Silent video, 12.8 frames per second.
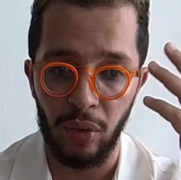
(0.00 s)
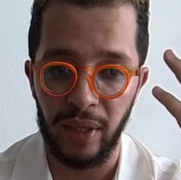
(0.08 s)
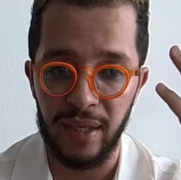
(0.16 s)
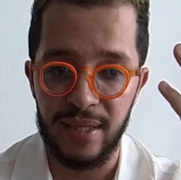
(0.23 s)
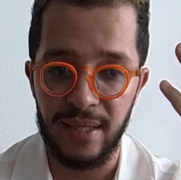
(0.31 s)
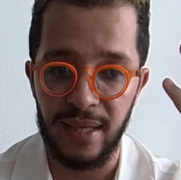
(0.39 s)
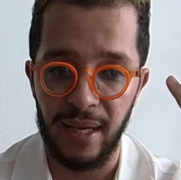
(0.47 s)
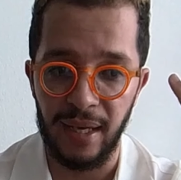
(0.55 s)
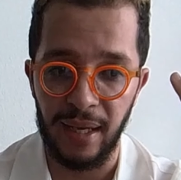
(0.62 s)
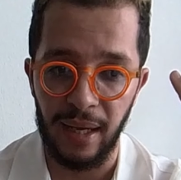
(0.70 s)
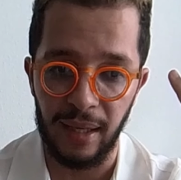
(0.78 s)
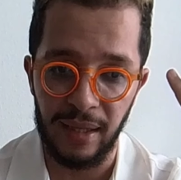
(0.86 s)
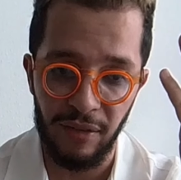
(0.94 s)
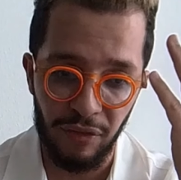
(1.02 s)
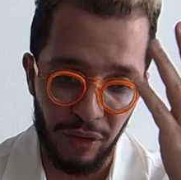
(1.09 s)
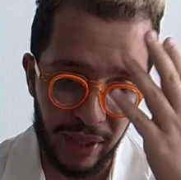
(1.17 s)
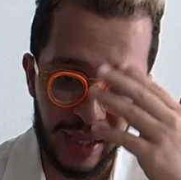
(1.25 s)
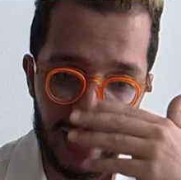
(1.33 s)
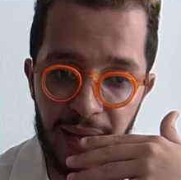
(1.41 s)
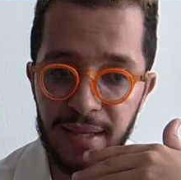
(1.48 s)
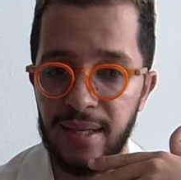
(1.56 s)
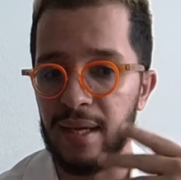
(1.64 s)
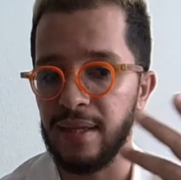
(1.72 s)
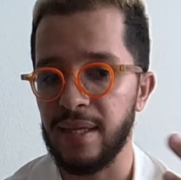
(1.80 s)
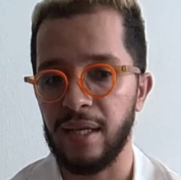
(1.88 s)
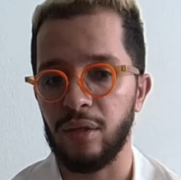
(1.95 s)
or let's say a different glass,
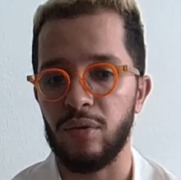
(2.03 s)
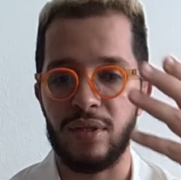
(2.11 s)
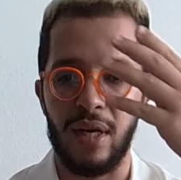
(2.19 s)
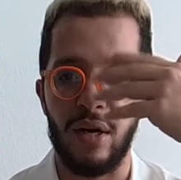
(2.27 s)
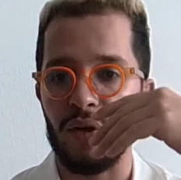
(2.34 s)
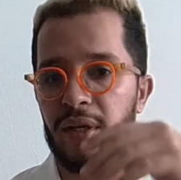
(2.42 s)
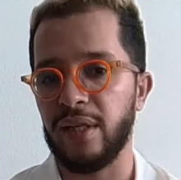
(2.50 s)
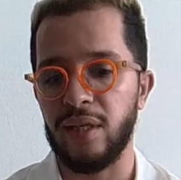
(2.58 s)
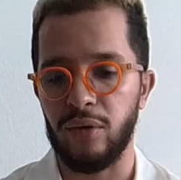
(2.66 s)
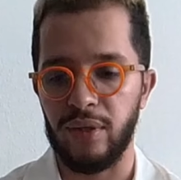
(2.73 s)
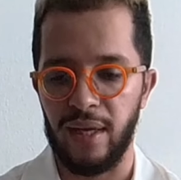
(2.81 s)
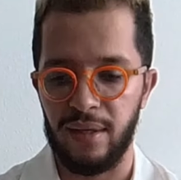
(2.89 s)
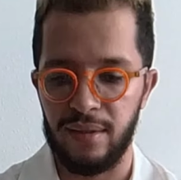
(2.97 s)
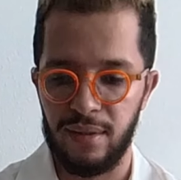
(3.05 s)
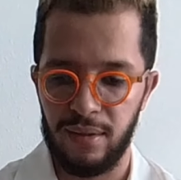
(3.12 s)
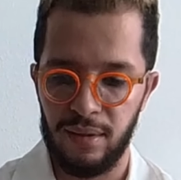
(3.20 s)
and the others are clear glass.